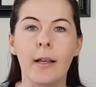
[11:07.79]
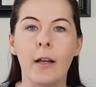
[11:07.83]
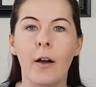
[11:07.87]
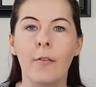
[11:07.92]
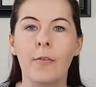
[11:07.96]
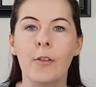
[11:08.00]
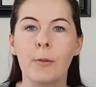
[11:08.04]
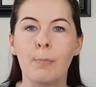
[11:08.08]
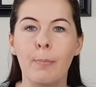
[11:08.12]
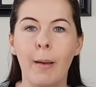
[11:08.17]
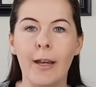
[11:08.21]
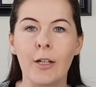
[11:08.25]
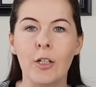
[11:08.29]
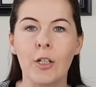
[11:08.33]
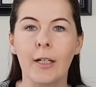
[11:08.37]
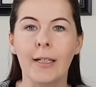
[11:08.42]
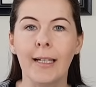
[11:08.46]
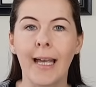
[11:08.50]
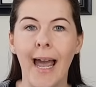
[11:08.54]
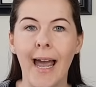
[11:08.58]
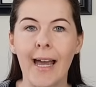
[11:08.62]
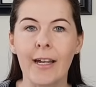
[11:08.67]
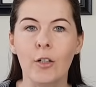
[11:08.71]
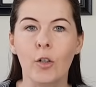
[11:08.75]
of special
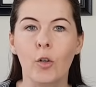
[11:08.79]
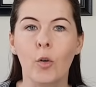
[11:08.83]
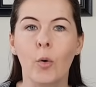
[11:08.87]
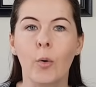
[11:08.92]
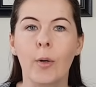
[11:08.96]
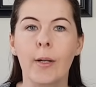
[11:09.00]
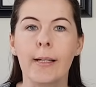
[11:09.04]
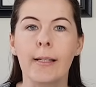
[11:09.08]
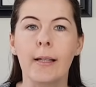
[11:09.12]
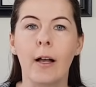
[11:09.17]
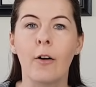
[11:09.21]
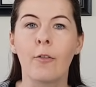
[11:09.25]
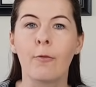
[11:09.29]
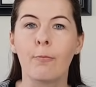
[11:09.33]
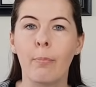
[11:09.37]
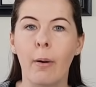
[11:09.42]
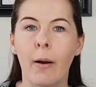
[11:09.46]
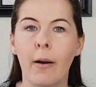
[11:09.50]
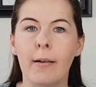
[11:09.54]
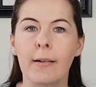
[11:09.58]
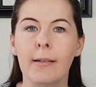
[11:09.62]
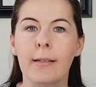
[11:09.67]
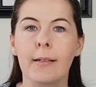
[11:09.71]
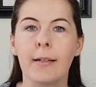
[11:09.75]
categories of
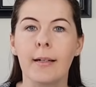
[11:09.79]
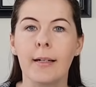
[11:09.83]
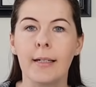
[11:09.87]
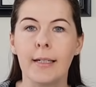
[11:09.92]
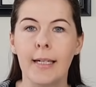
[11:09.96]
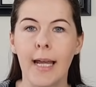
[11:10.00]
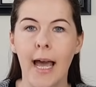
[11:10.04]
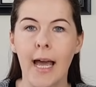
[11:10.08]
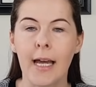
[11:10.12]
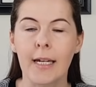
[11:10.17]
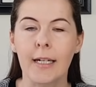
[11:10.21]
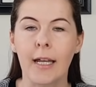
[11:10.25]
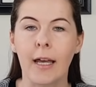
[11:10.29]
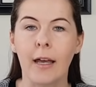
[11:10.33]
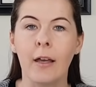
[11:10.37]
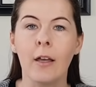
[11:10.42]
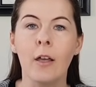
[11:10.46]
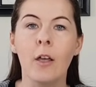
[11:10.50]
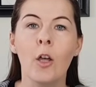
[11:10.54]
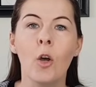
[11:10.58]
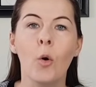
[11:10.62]
personal data,